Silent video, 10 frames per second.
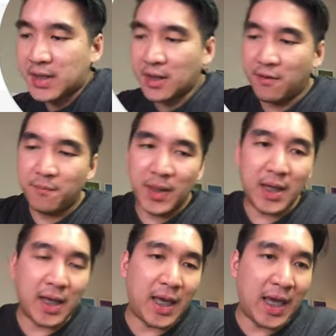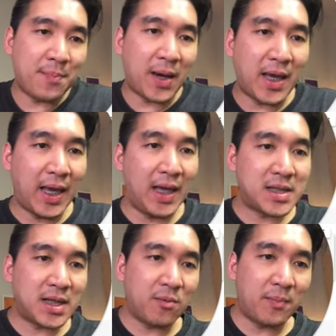of being an 8 by
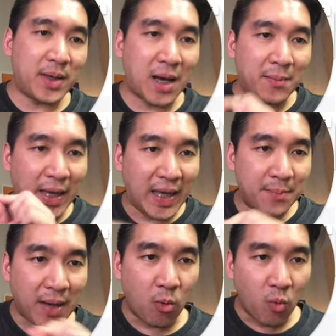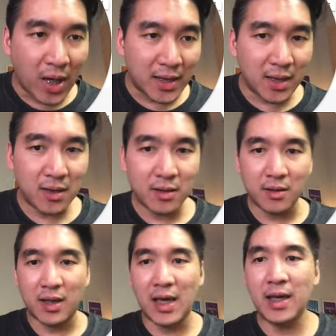8, it will become an 8 by 1,
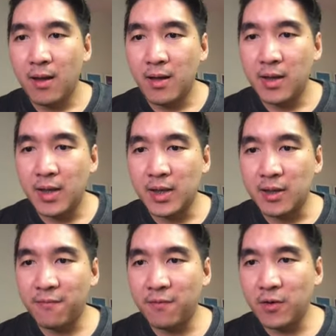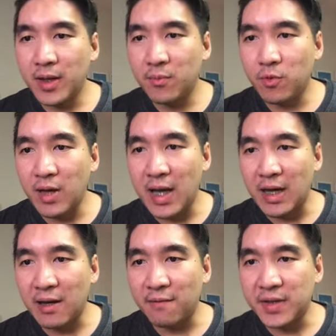okay? And therefore, it will
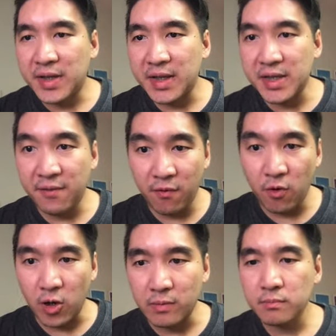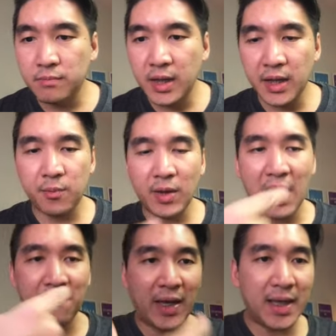have 64, because we
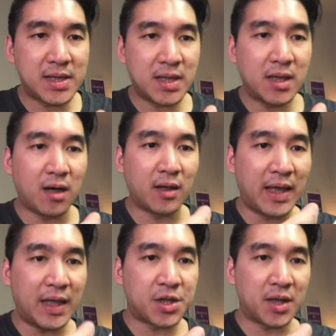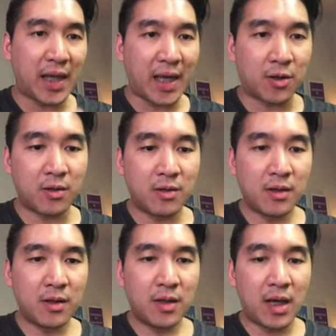have 8 on each layer.
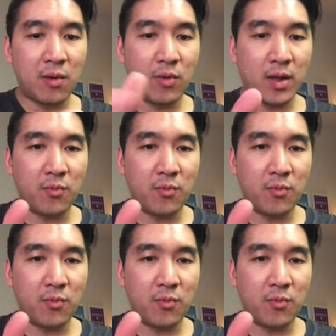And when we